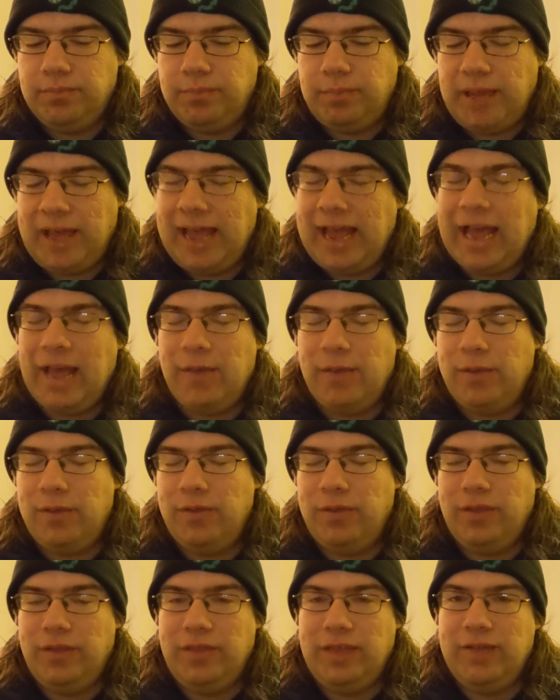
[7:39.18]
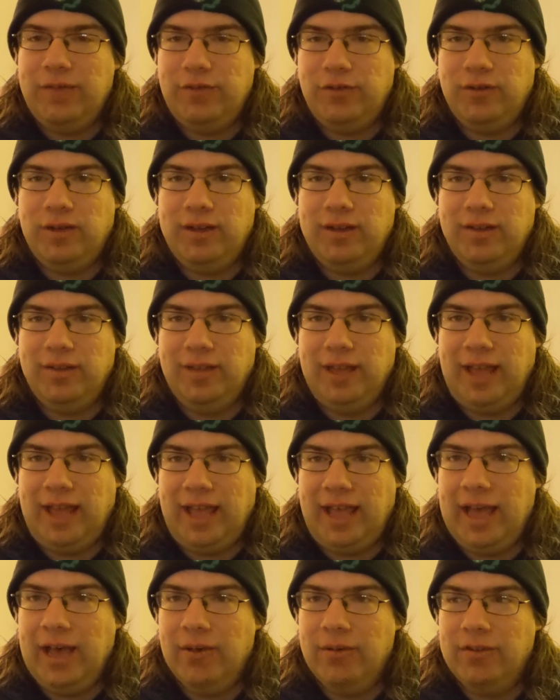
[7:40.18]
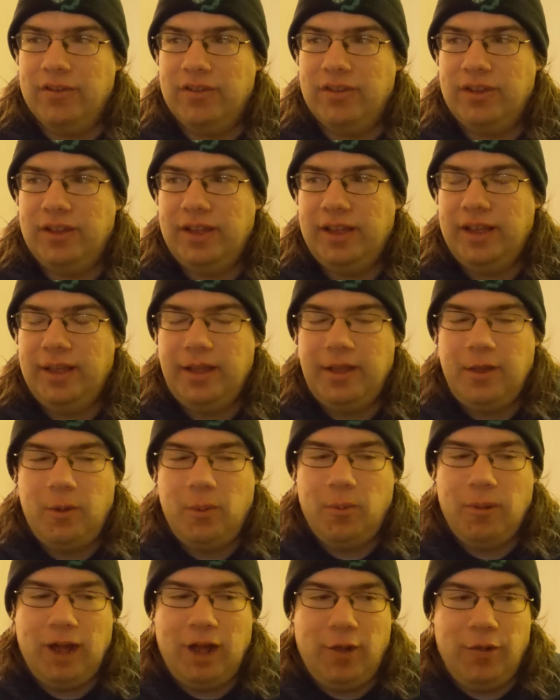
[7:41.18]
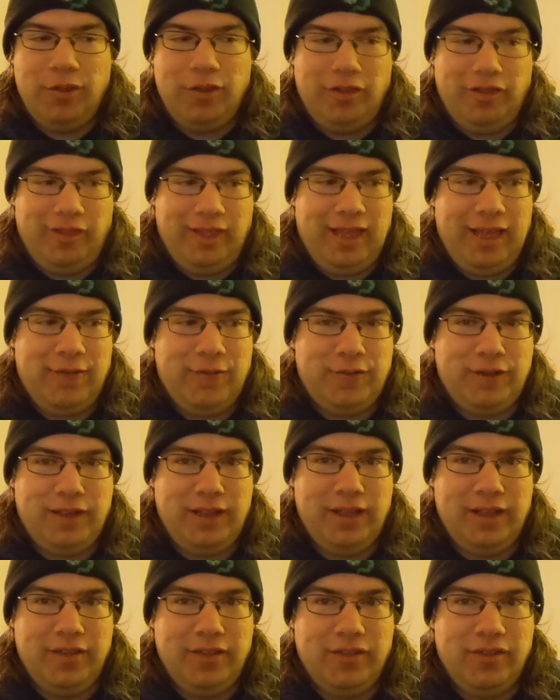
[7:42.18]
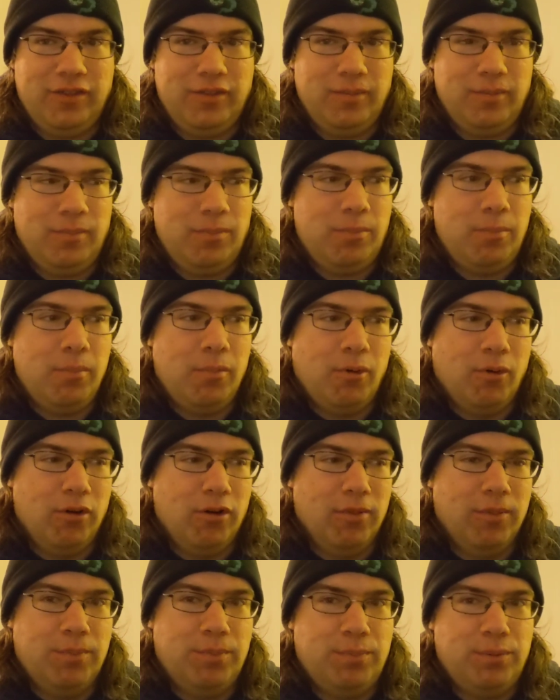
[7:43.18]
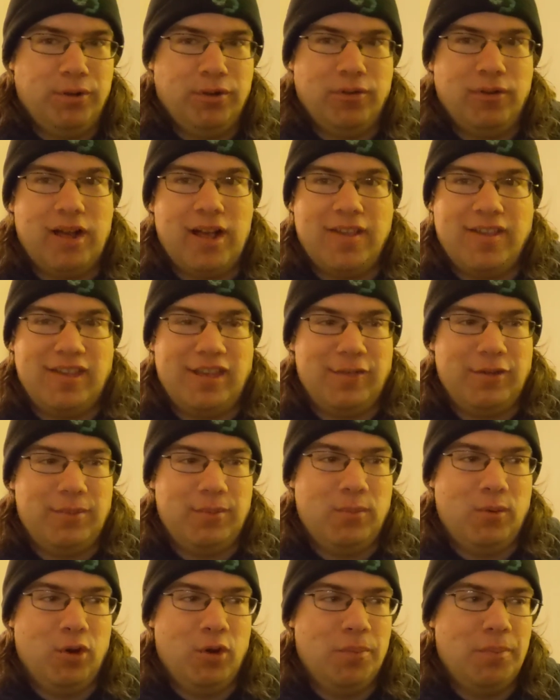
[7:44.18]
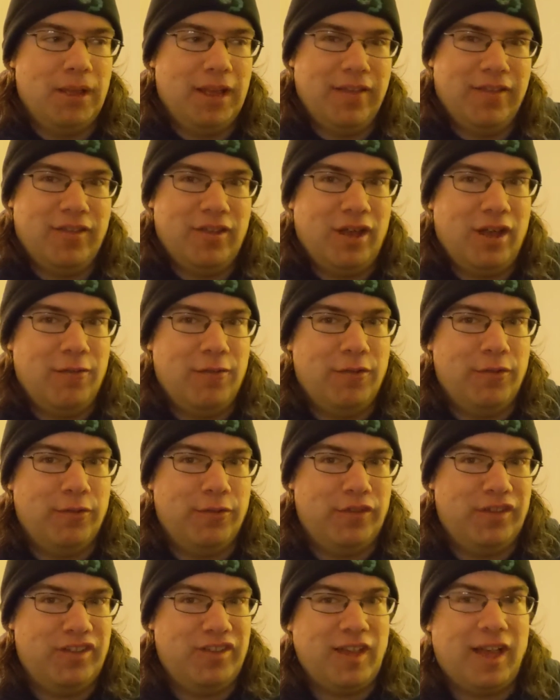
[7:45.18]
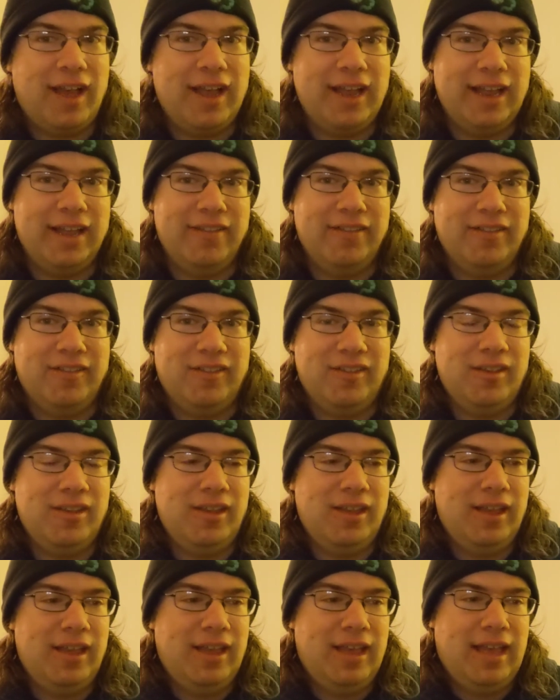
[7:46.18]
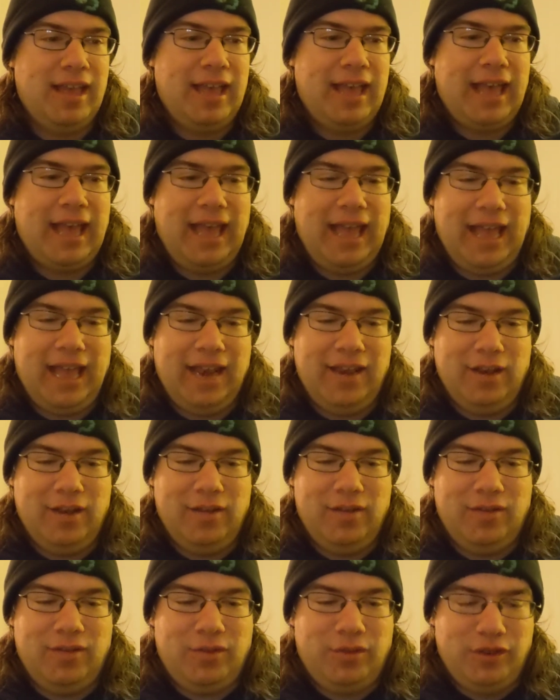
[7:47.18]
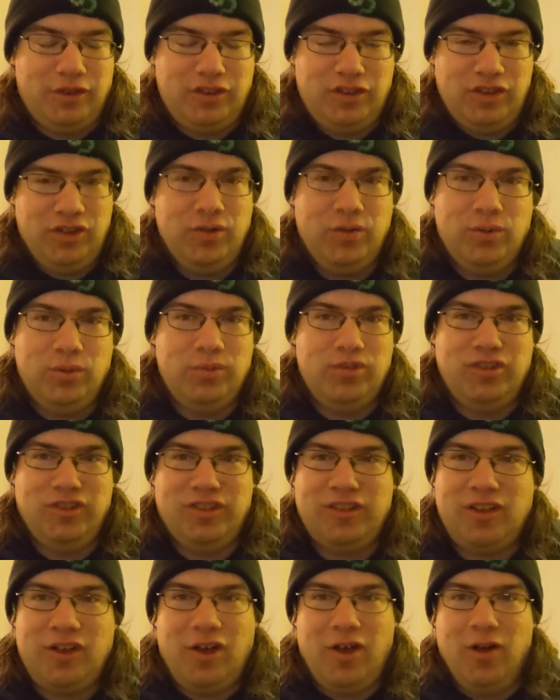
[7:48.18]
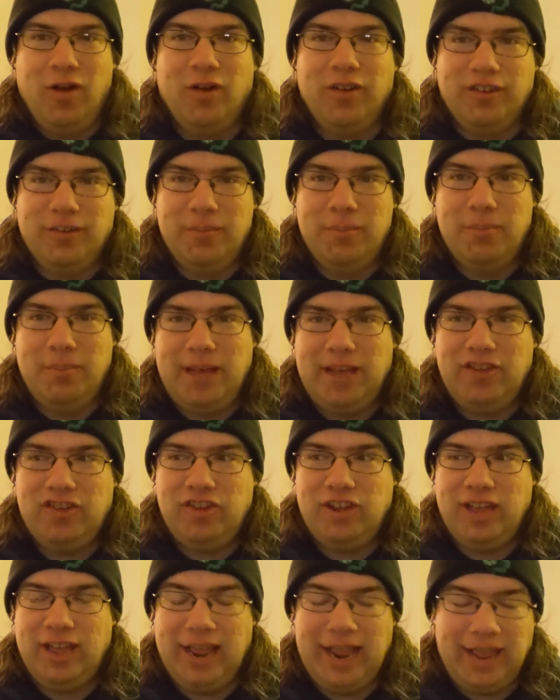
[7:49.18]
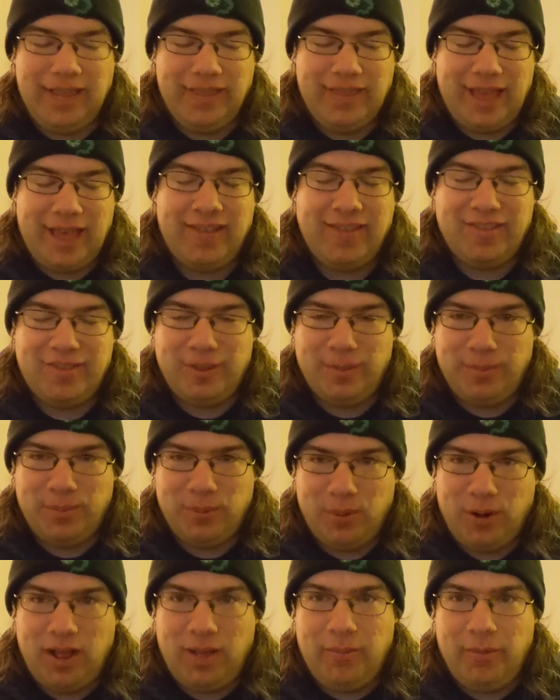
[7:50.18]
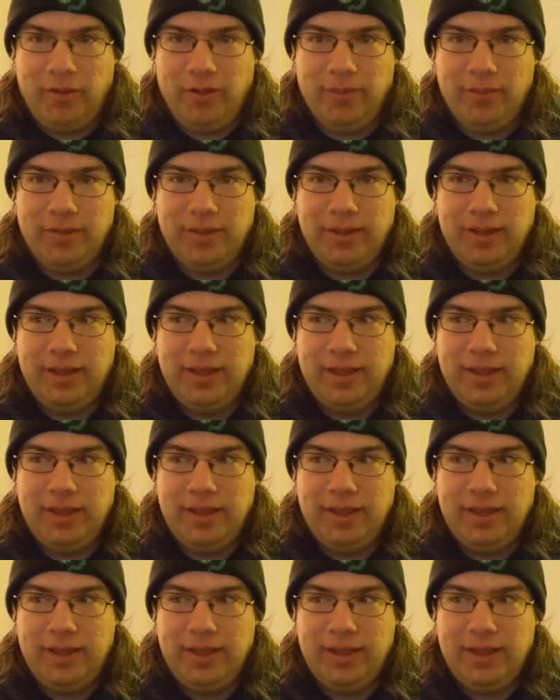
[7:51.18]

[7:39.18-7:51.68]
path that they've tried to lay out, while the left is more progressive and more based off of science, and the two just aren't meshing, and that's the problem.